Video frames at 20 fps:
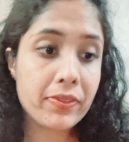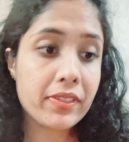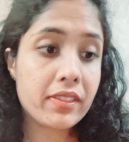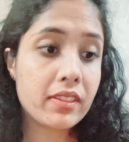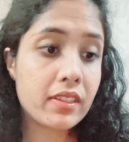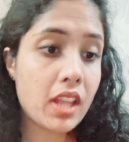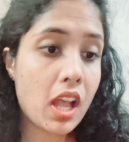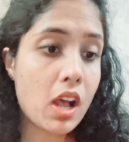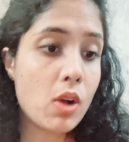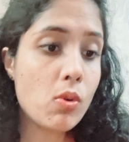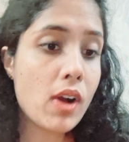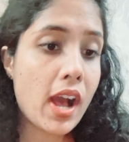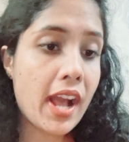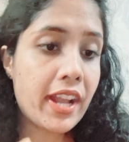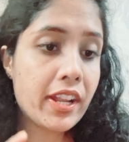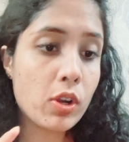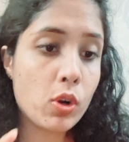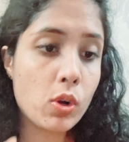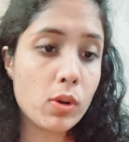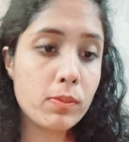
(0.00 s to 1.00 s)
Now I
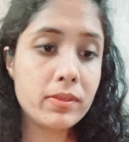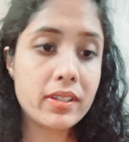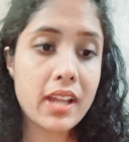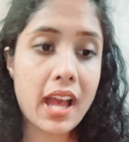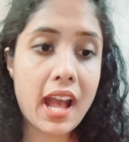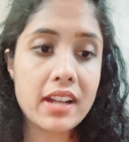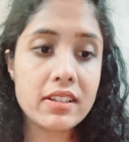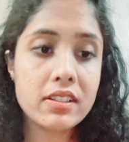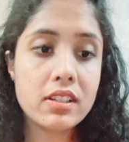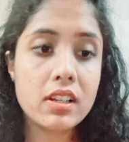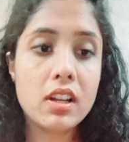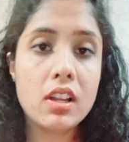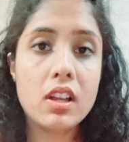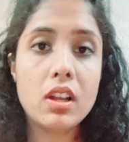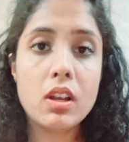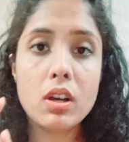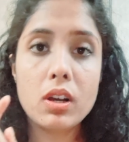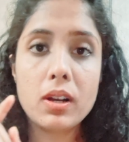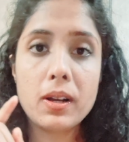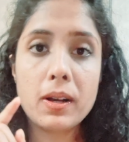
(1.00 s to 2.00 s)
hope that
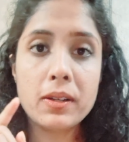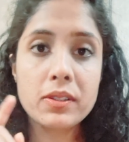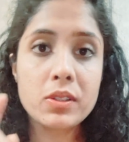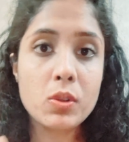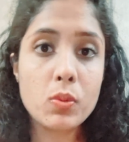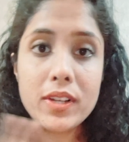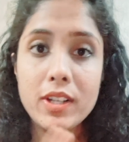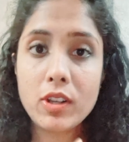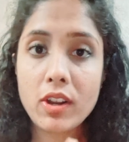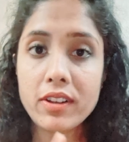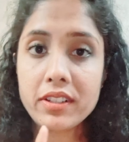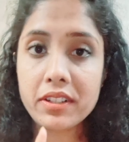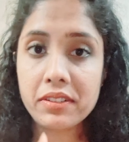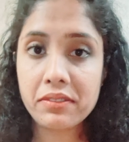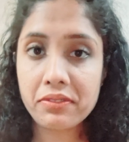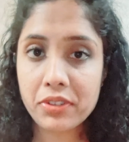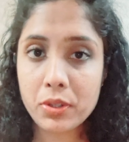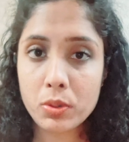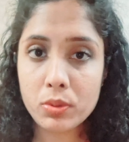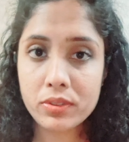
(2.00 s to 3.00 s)
you will not
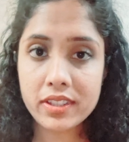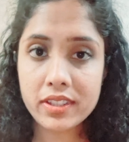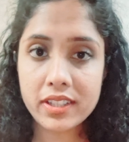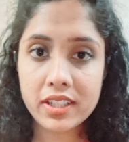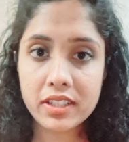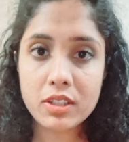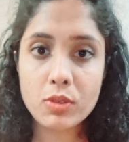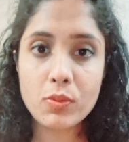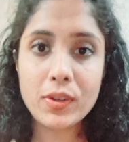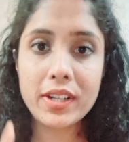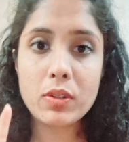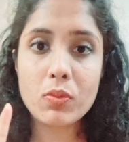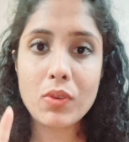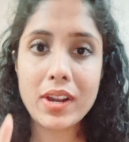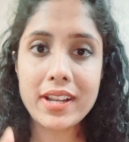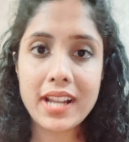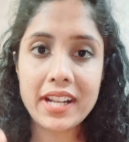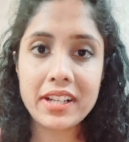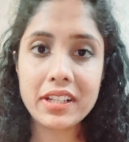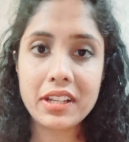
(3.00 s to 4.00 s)
confuse it with
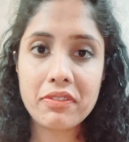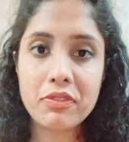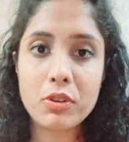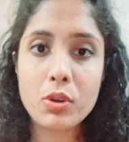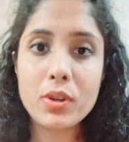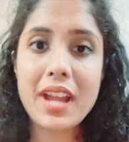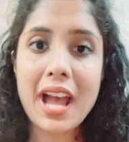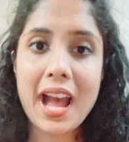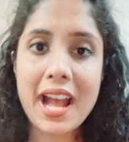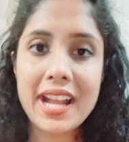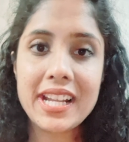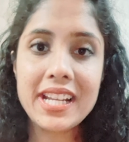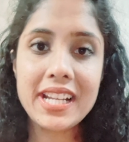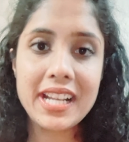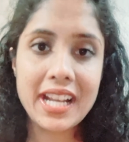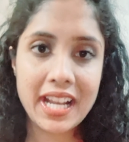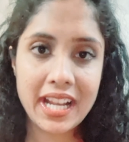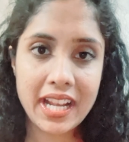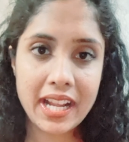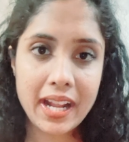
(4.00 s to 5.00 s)
194
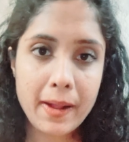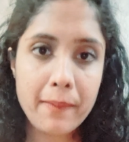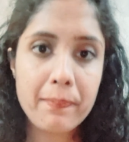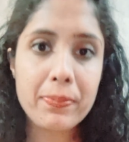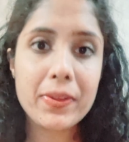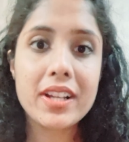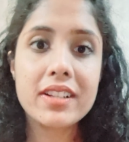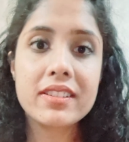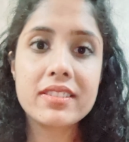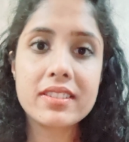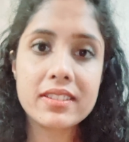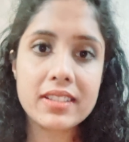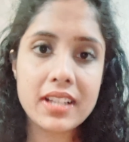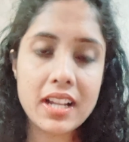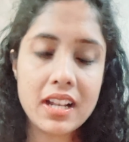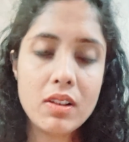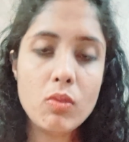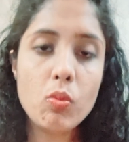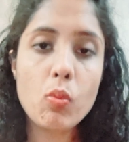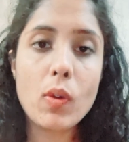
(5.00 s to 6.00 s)
IA.
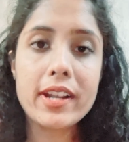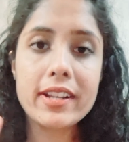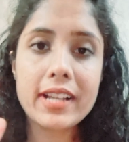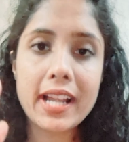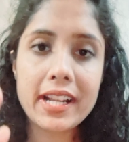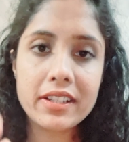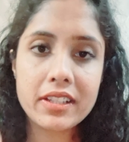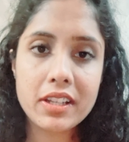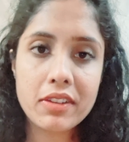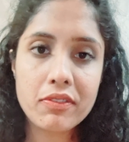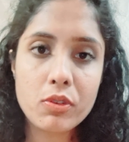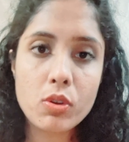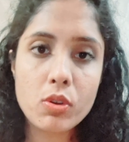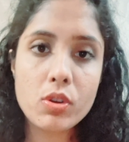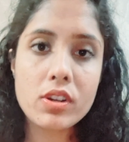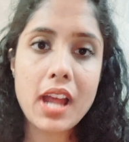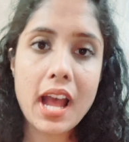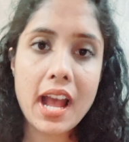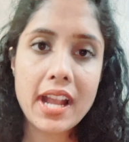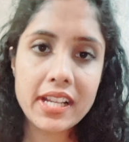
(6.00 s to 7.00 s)
Still 194
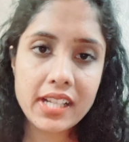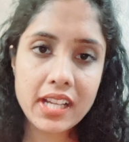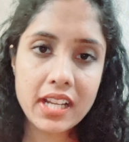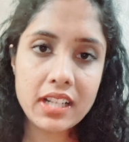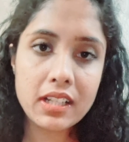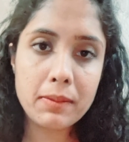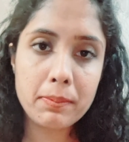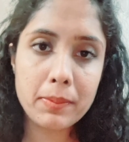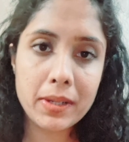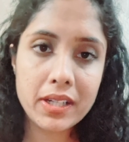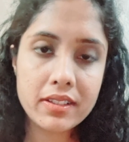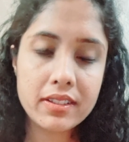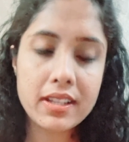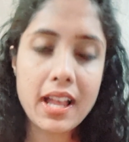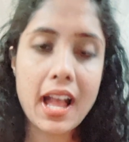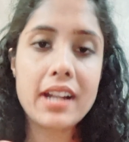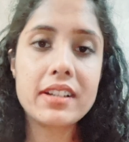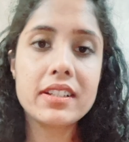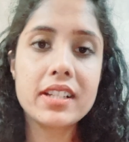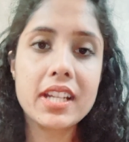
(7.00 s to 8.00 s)
IA limits
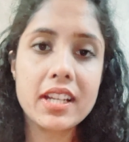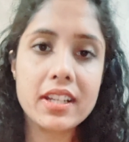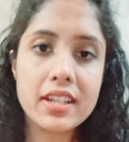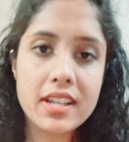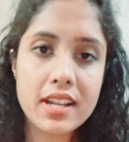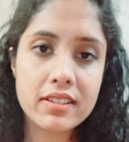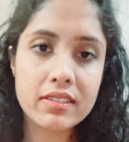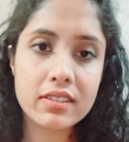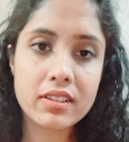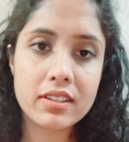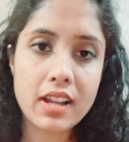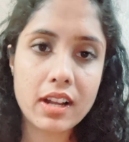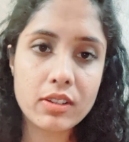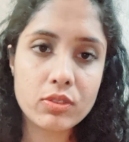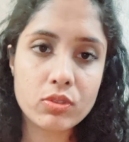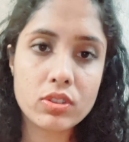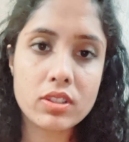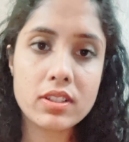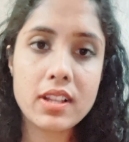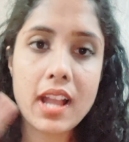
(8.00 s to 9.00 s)
and TDS
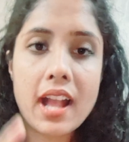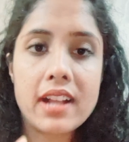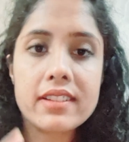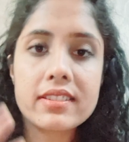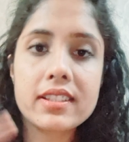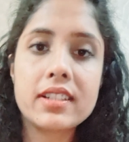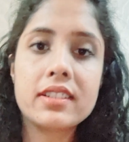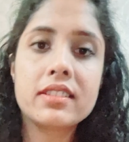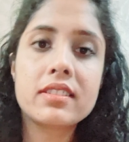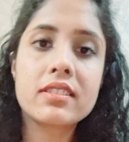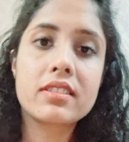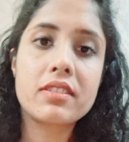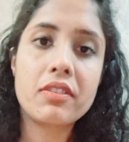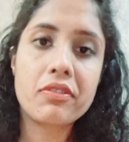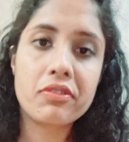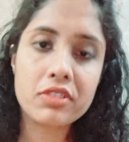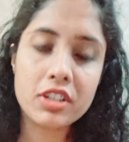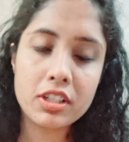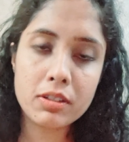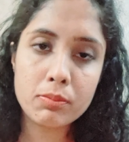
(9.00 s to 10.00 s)
deduction has its
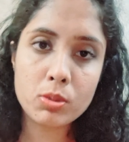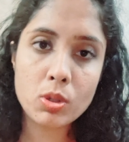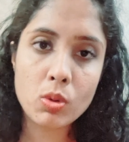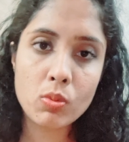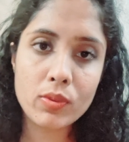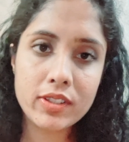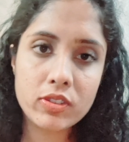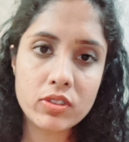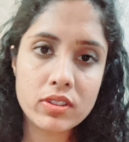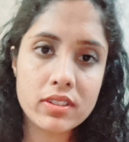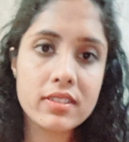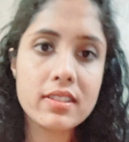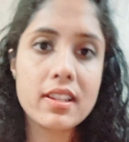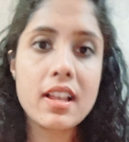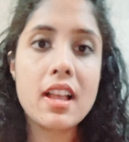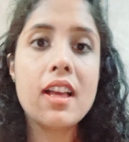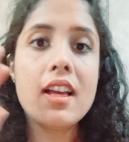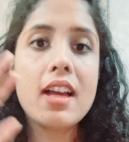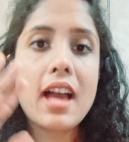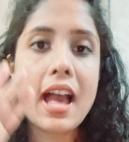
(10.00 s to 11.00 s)
different provisions,
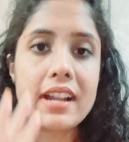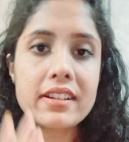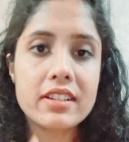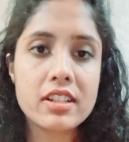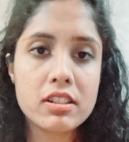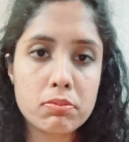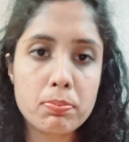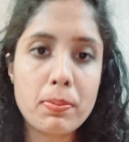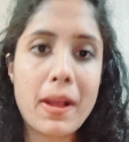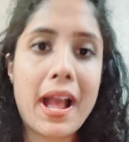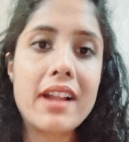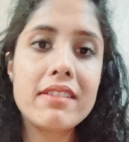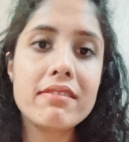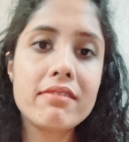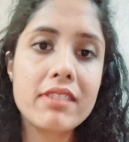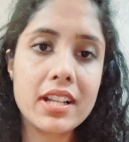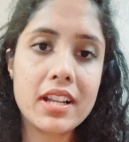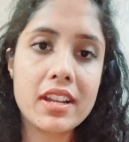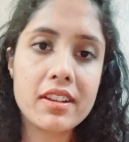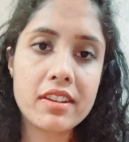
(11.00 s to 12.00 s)
and this PAN
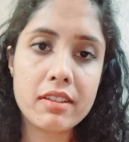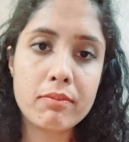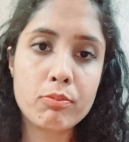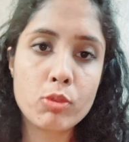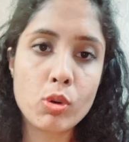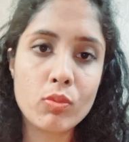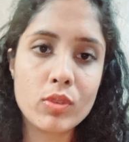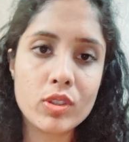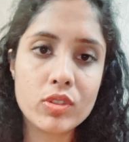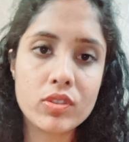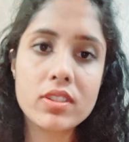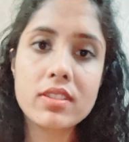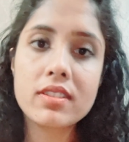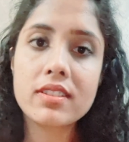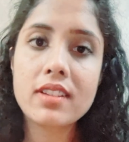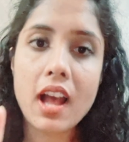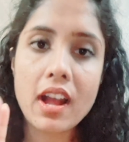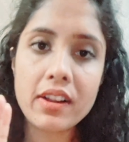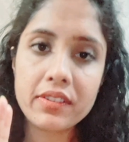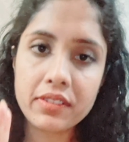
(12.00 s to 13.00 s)
related provisions
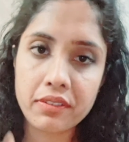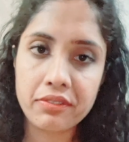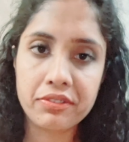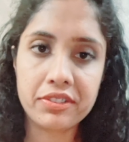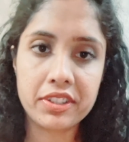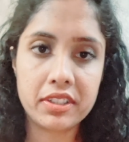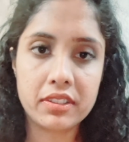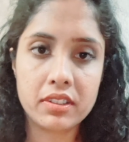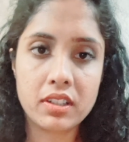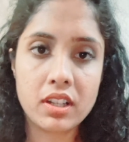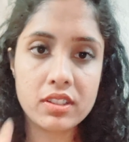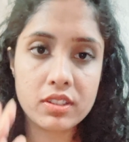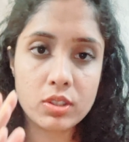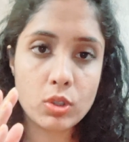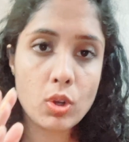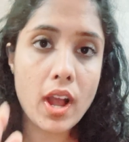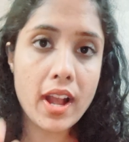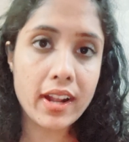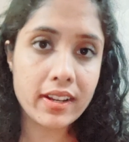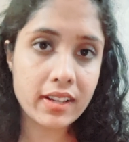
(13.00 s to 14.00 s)
are different. So
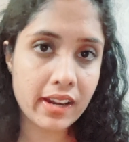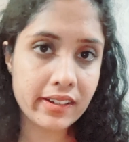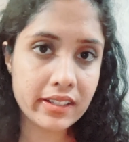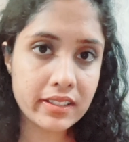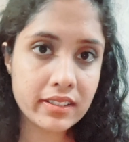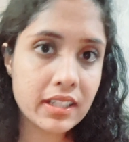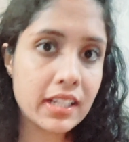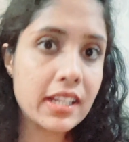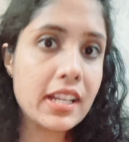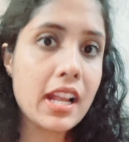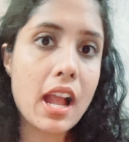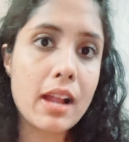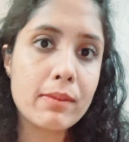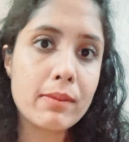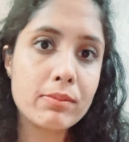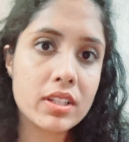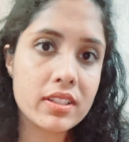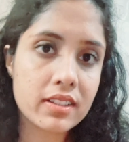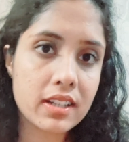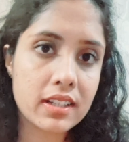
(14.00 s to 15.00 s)
currently I am
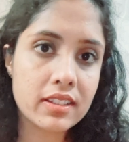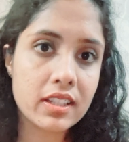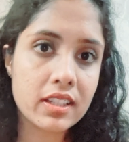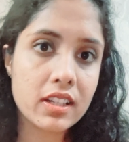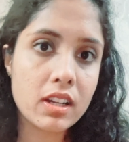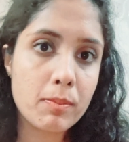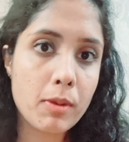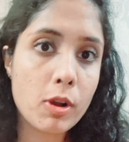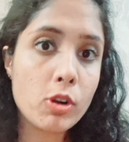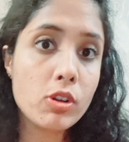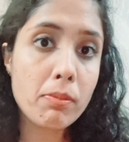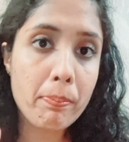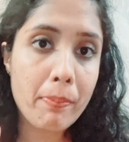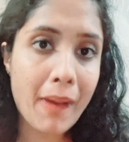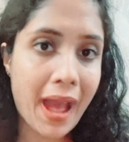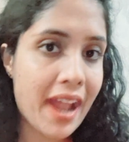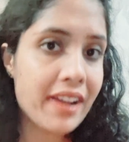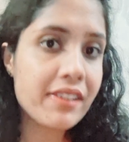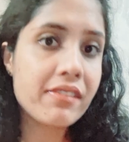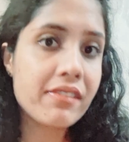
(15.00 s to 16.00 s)
discussing about
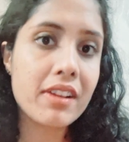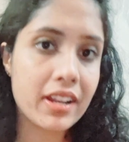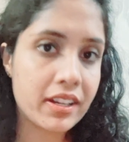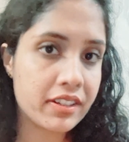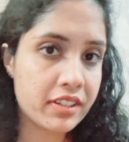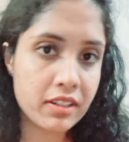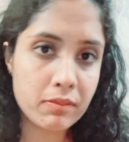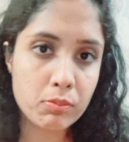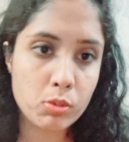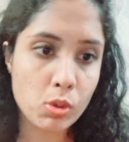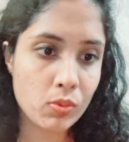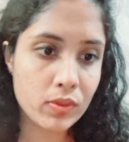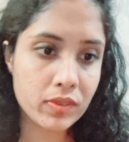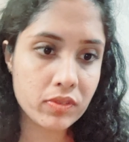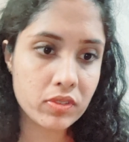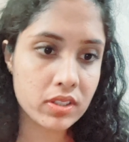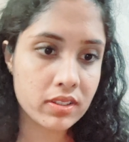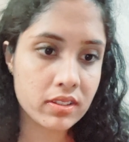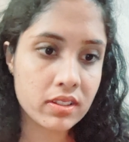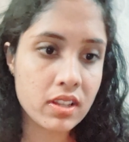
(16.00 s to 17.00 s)
PAN related
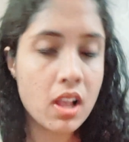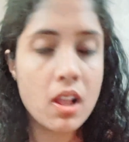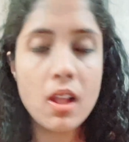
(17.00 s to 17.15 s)
provisions.